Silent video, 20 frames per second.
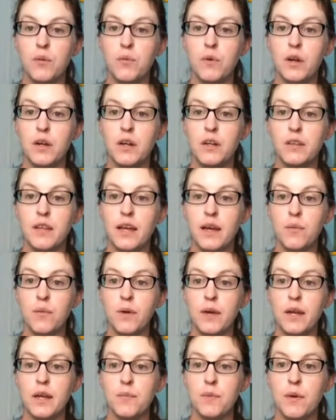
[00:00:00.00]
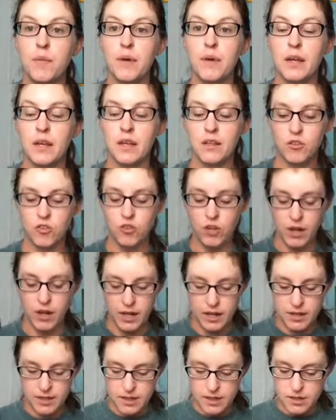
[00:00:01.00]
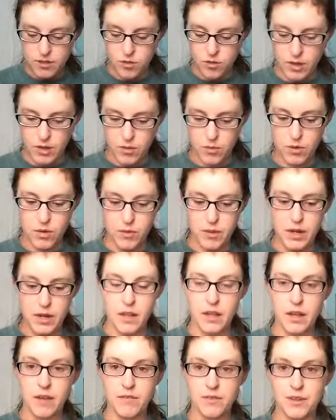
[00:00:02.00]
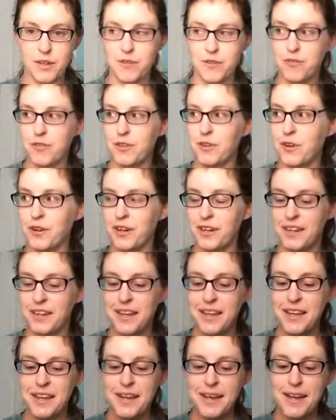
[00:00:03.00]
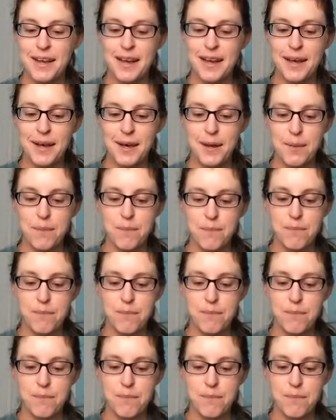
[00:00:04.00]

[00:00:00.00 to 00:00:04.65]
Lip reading: work that way, but my head's gigantic, so I don't know that I'll have enough yarn. Well,